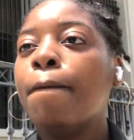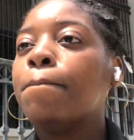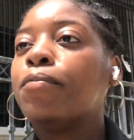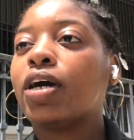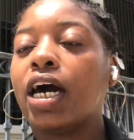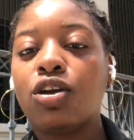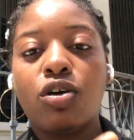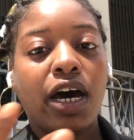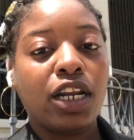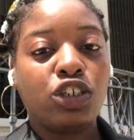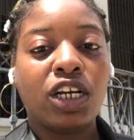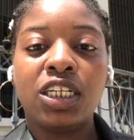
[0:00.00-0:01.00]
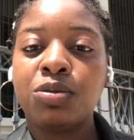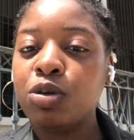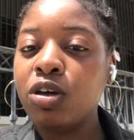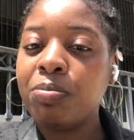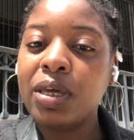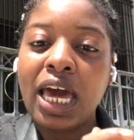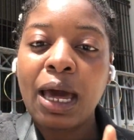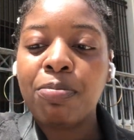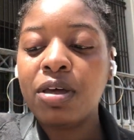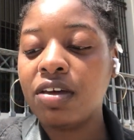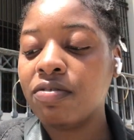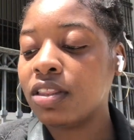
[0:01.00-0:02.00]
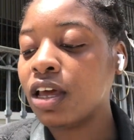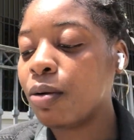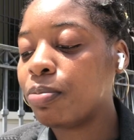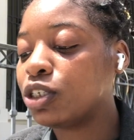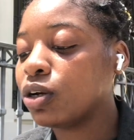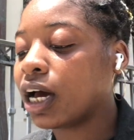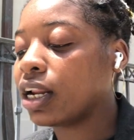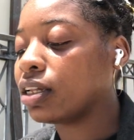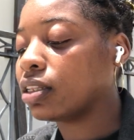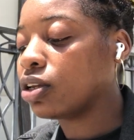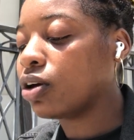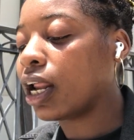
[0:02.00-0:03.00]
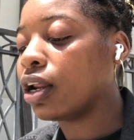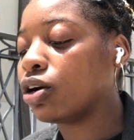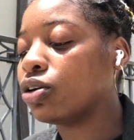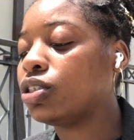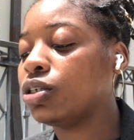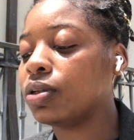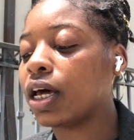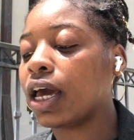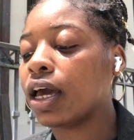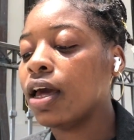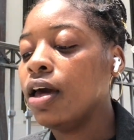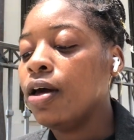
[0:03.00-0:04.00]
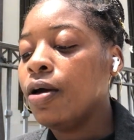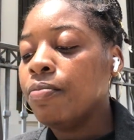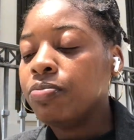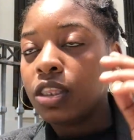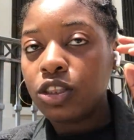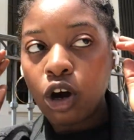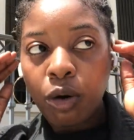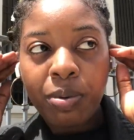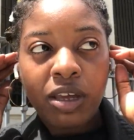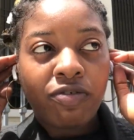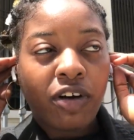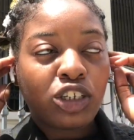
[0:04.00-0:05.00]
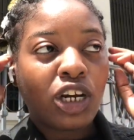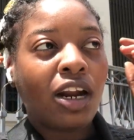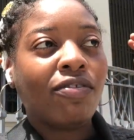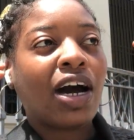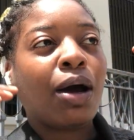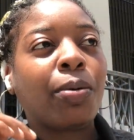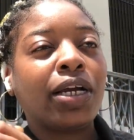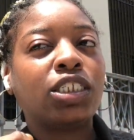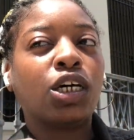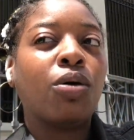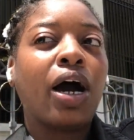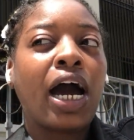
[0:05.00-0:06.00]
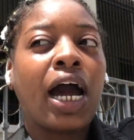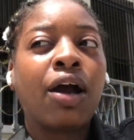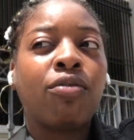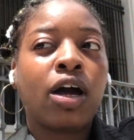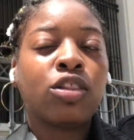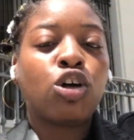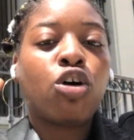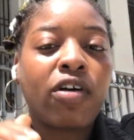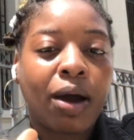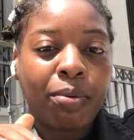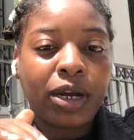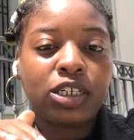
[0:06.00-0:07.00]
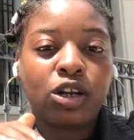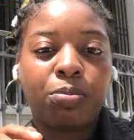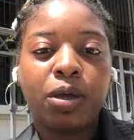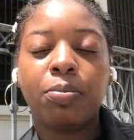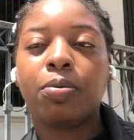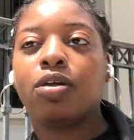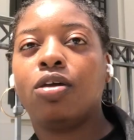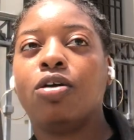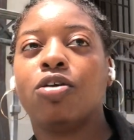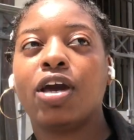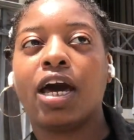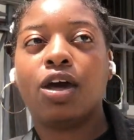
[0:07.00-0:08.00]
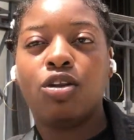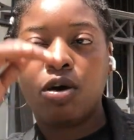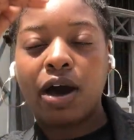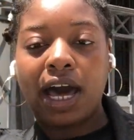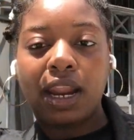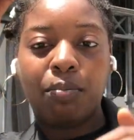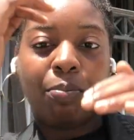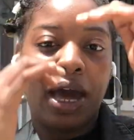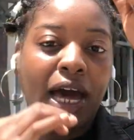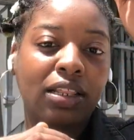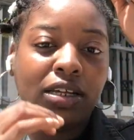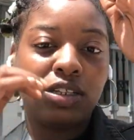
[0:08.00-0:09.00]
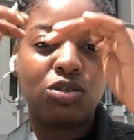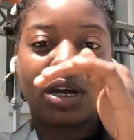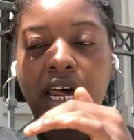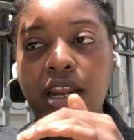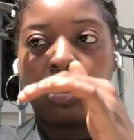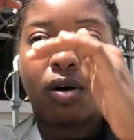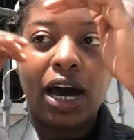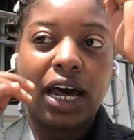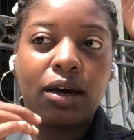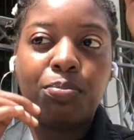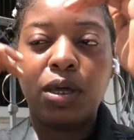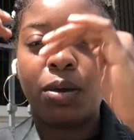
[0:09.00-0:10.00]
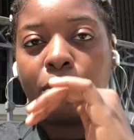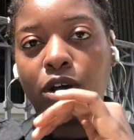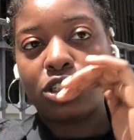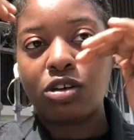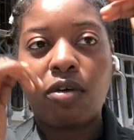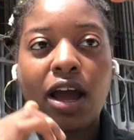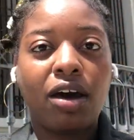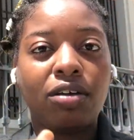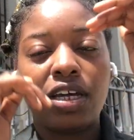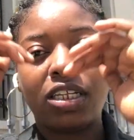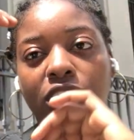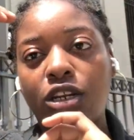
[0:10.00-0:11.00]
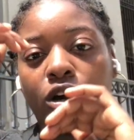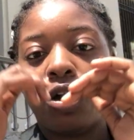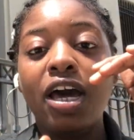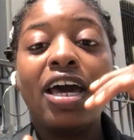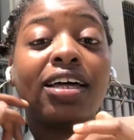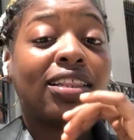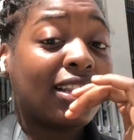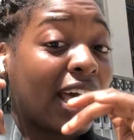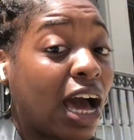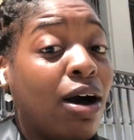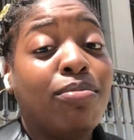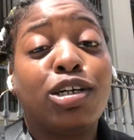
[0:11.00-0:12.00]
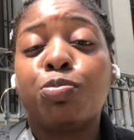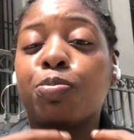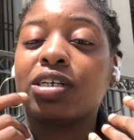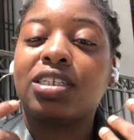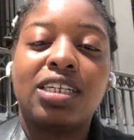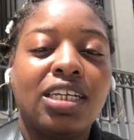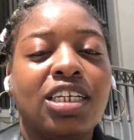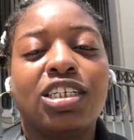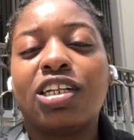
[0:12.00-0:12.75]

you gotta know how to transmute and be happy even there. But you gotta know too, like, don't be trying to vibrate so high around low vibrational people. You know, you gotta know how to balance. You gotta know how to peep your surroundings and know how much percentage